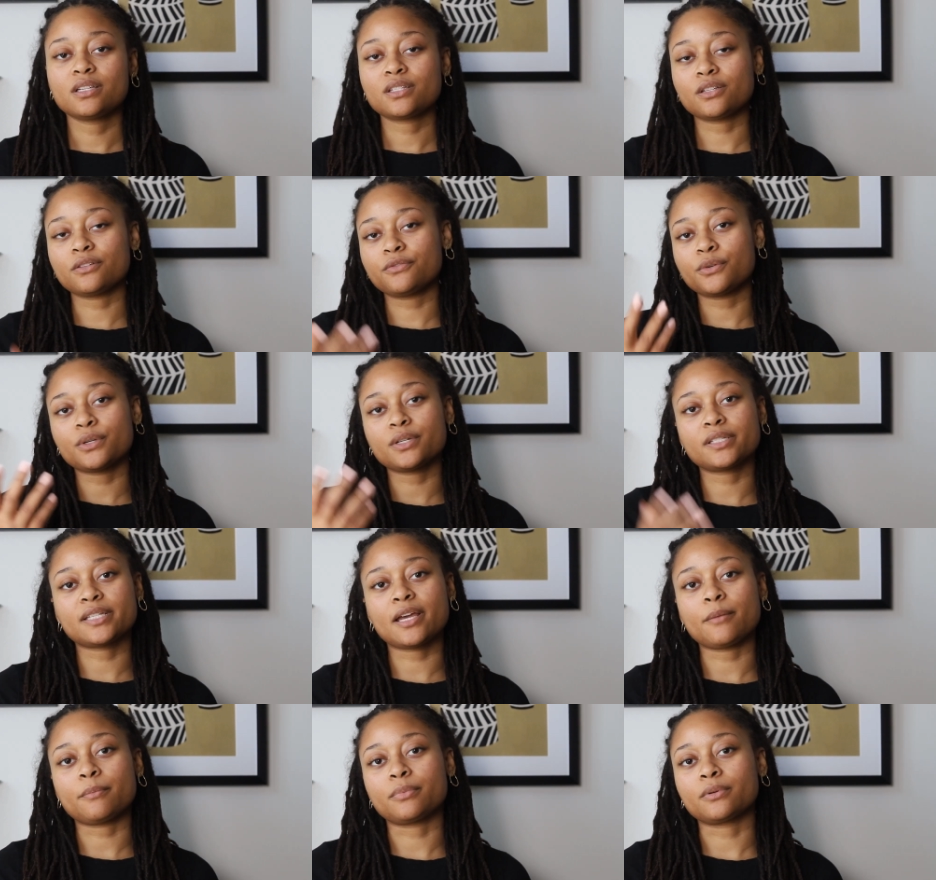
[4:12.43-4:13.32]
So for
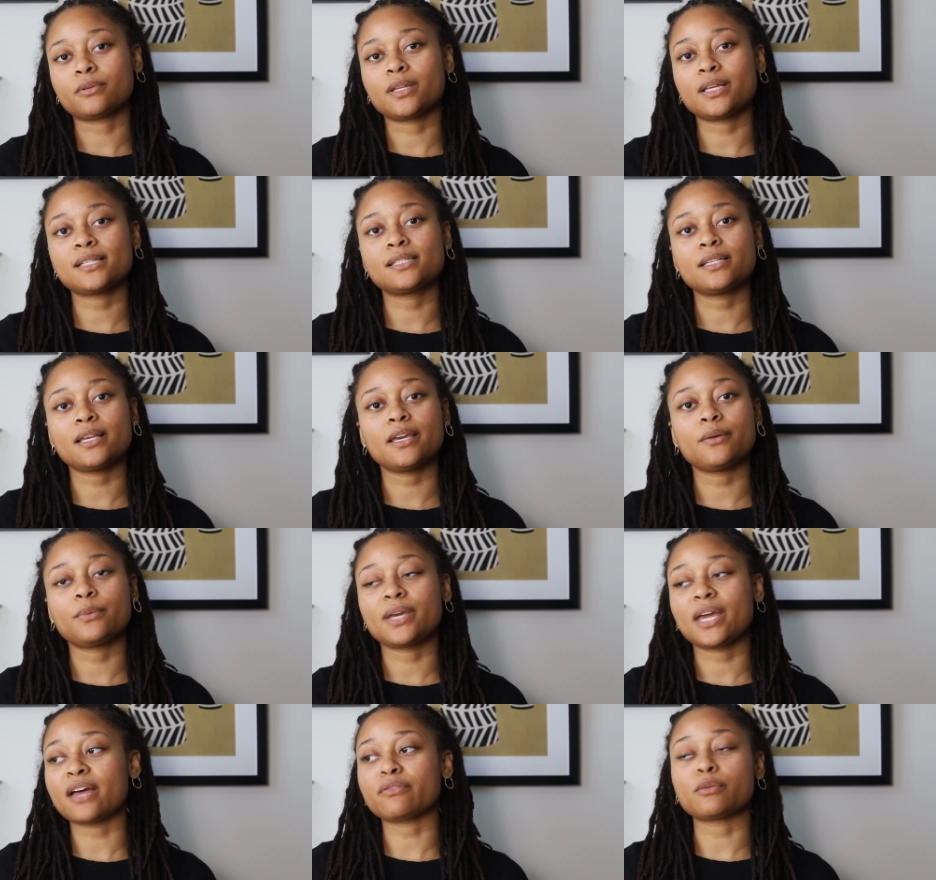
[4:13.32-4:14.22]
example, let's say
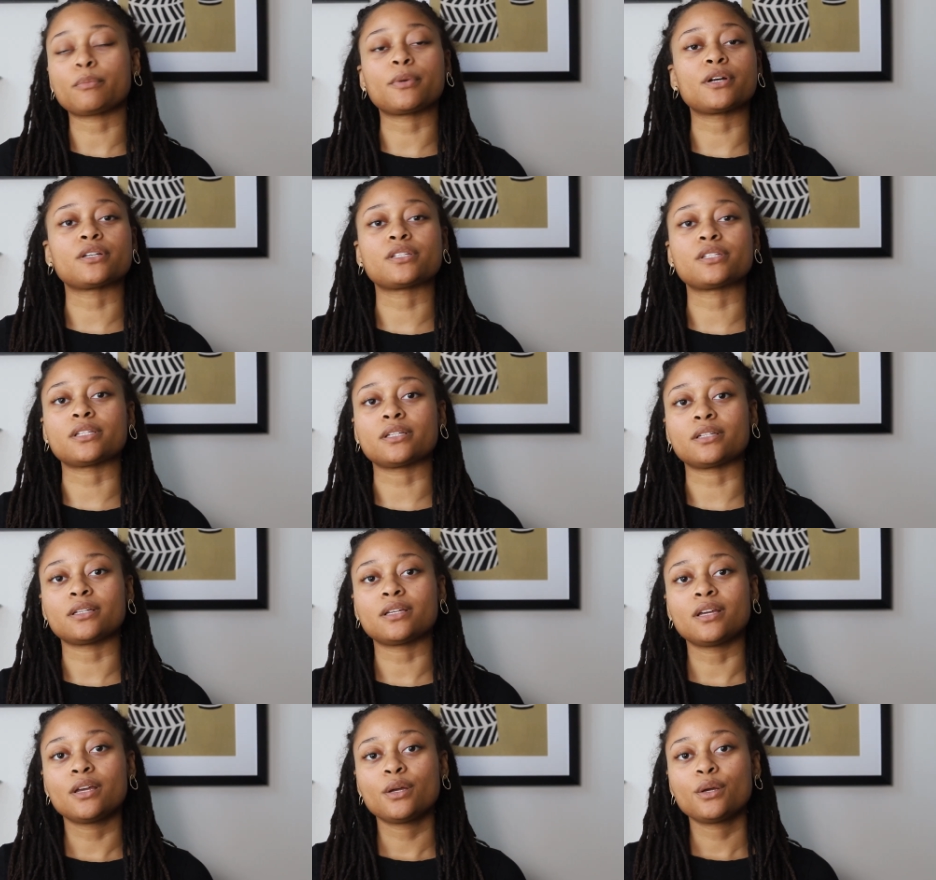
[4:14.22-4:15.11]
we have a
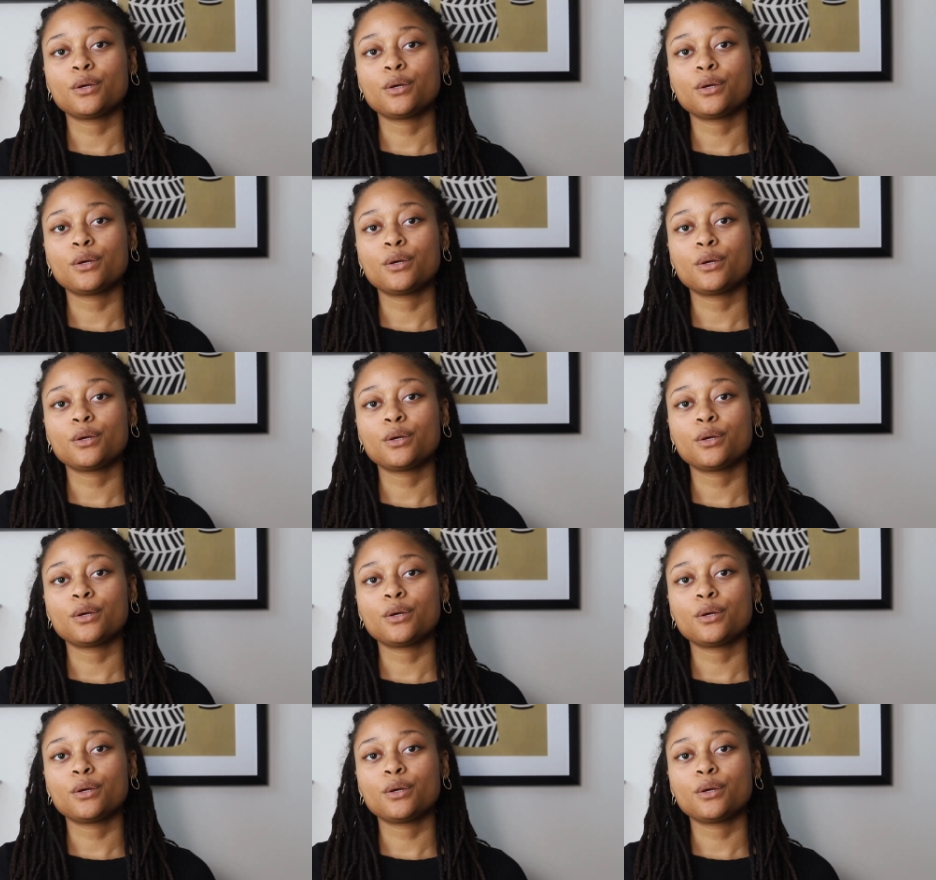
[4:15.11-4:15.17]
person